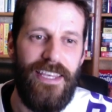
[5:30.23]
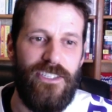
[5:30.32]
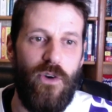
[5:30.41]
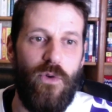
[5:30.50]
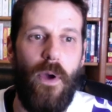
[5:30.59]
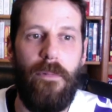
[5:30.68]

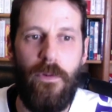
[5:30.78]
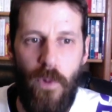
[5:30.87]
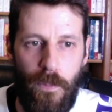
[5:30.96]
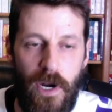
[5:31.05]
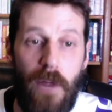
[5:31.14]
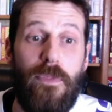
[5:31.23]
So women will
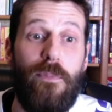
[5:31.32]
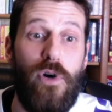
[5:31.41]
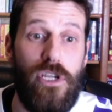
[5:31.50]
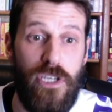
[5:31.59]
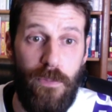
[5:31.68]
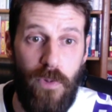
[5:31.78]
put up the
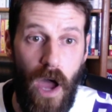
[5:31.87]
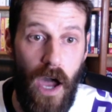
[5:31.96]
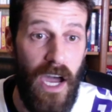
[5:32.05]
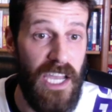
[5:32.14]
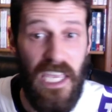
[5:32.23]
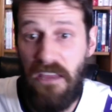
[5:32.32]
push-up bra.
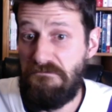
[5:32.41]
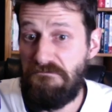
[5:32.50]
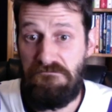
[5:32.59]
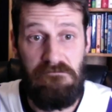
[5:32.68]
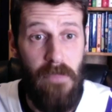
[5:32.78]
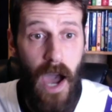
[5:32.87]
Again,
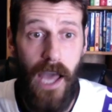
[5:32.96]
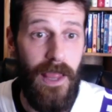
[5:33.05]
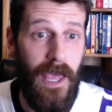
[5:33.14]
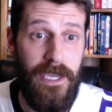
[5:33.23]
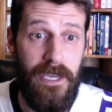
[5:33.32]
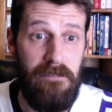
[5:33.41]
I
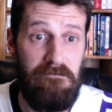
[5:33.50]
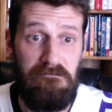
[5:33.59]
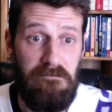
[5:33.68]
like it.